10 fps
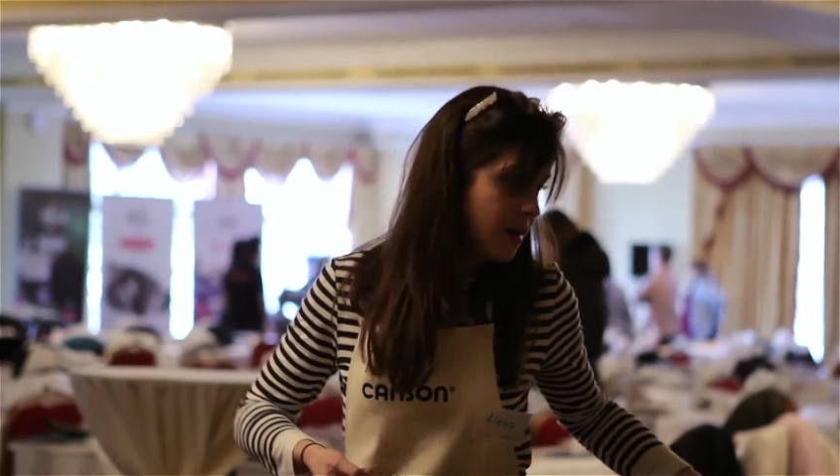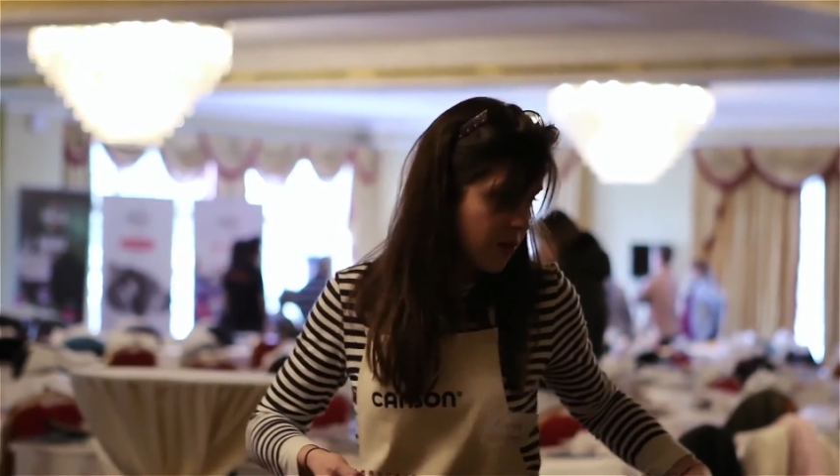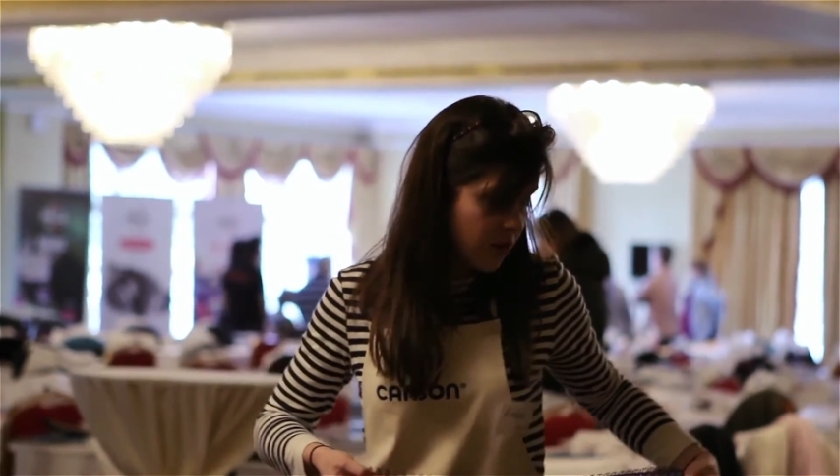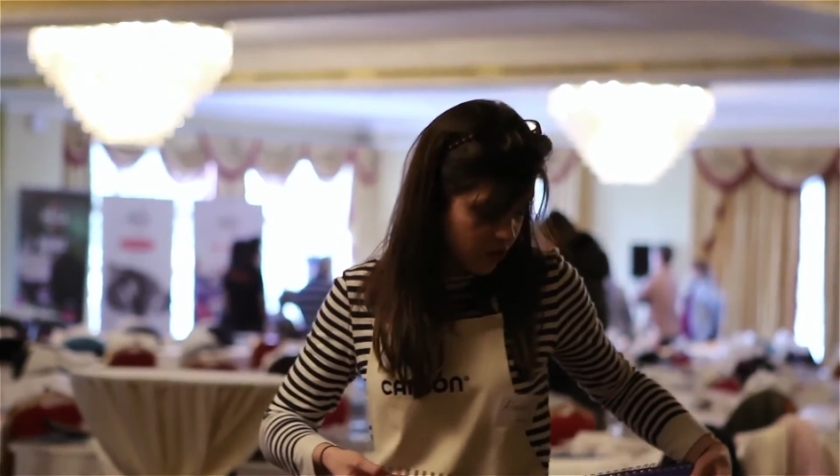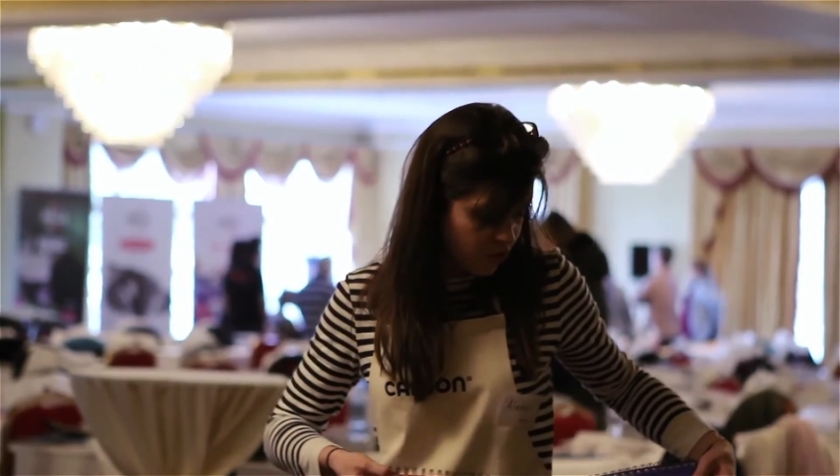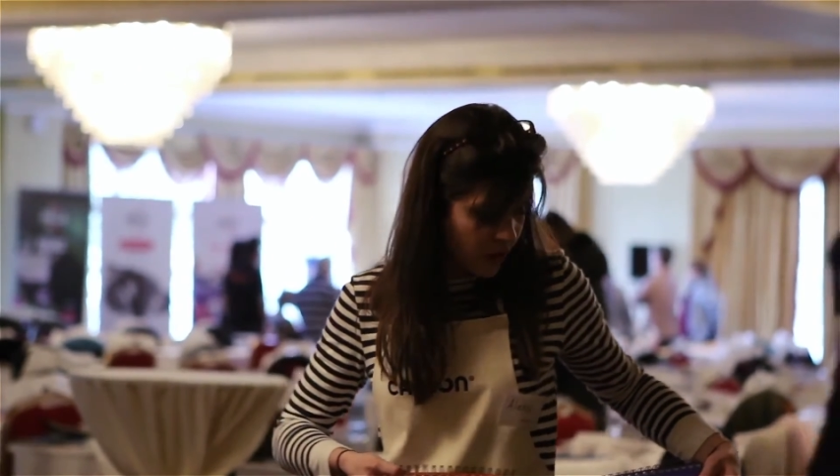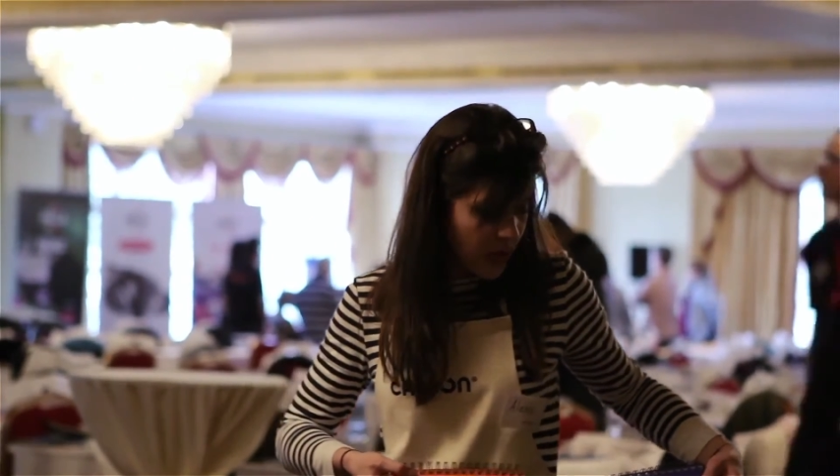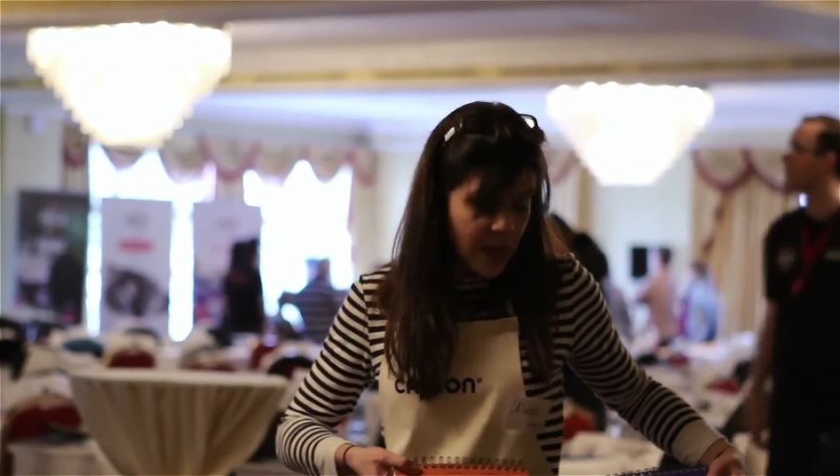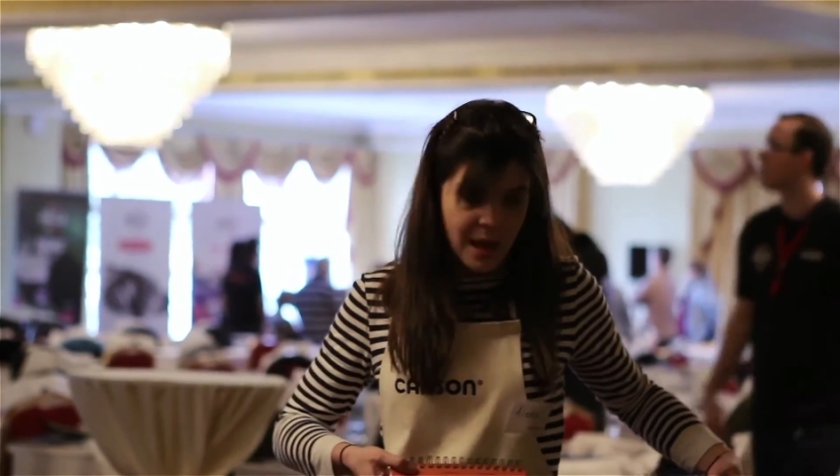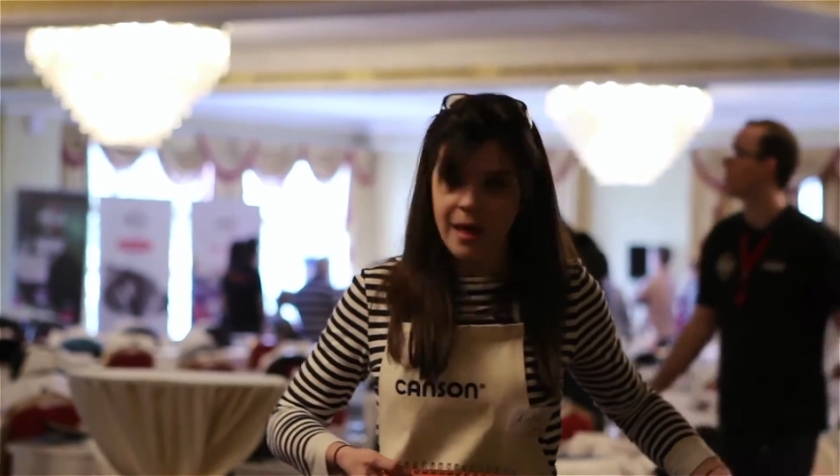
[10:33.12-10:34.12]
the country.
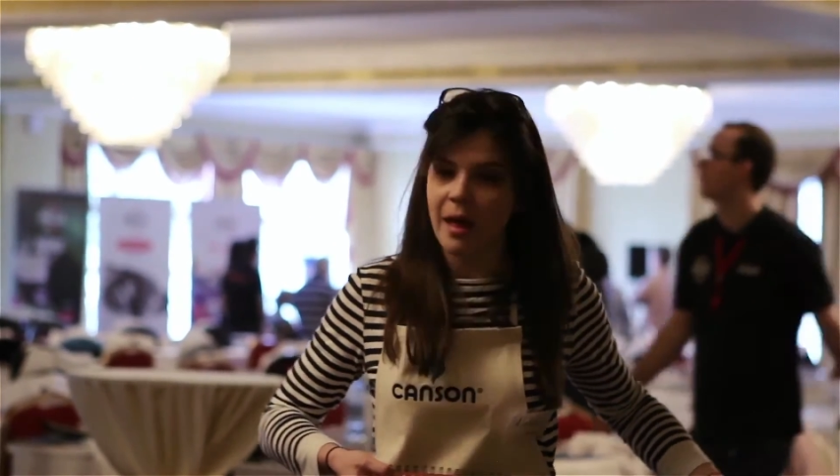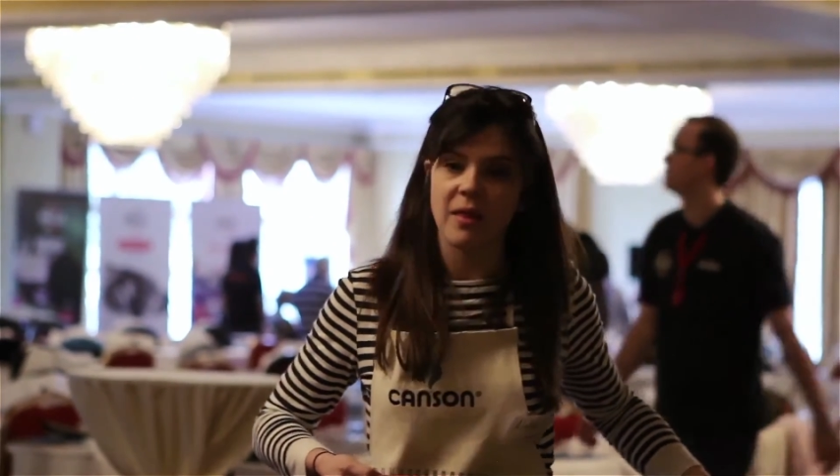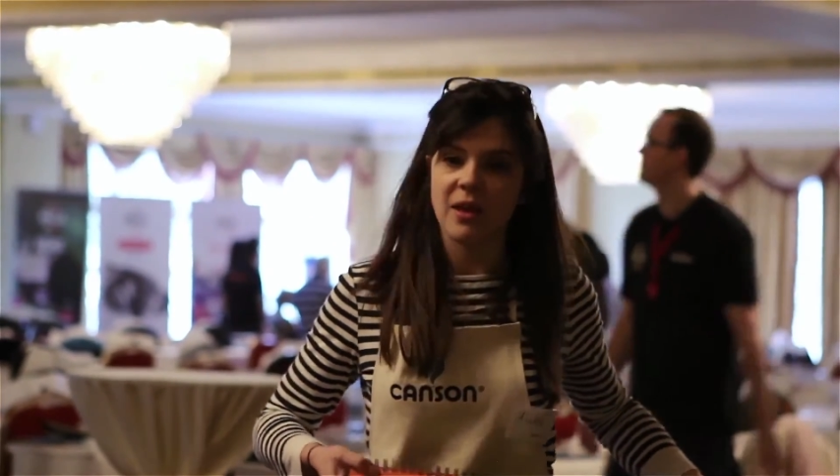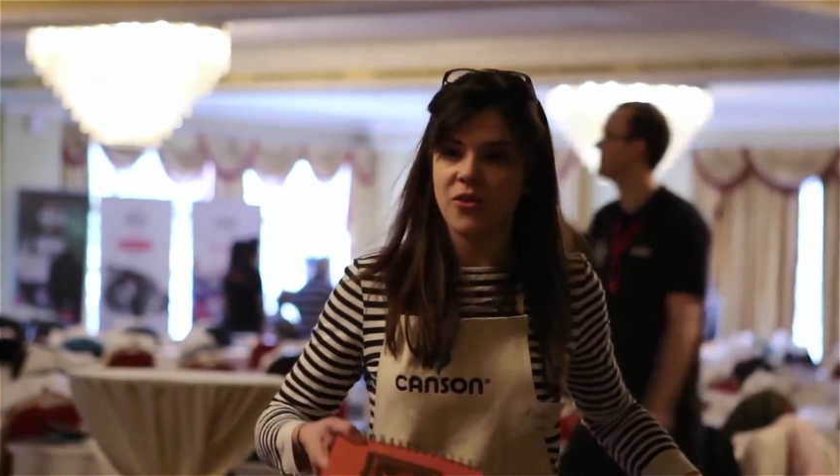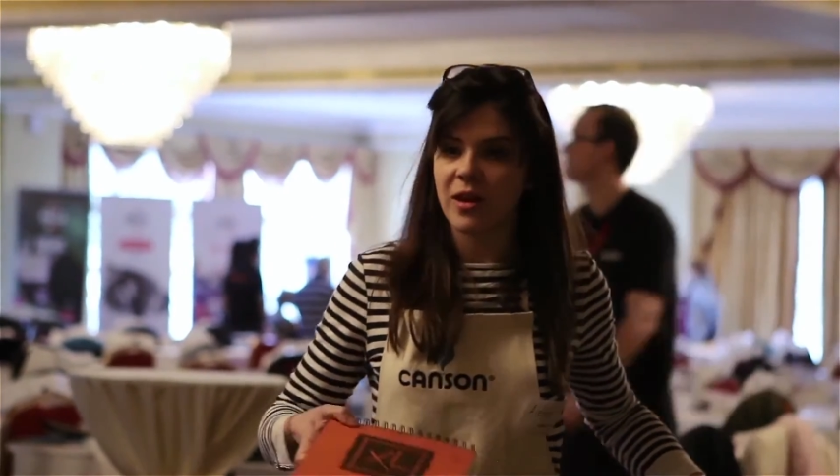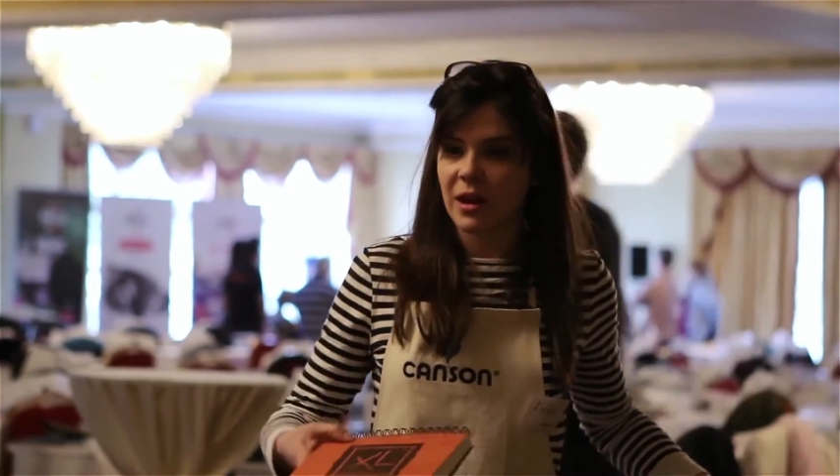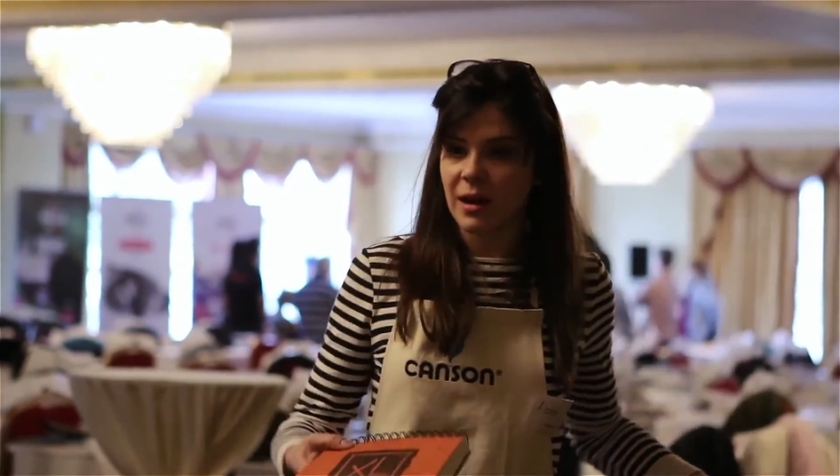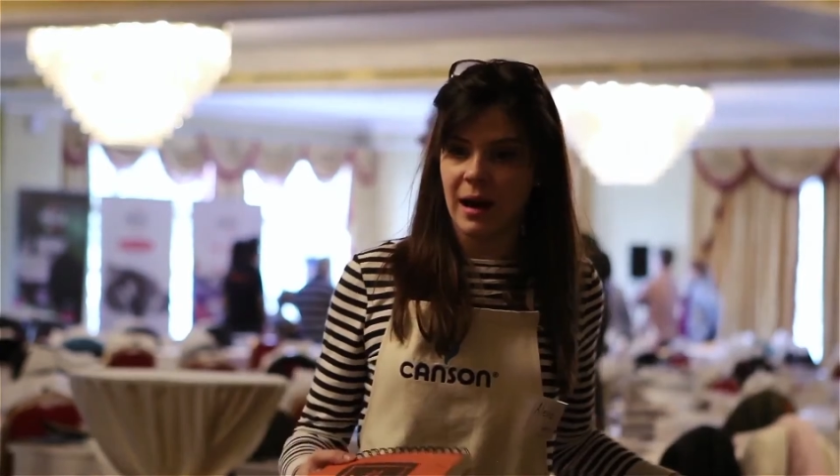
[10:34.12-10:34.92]
And then you can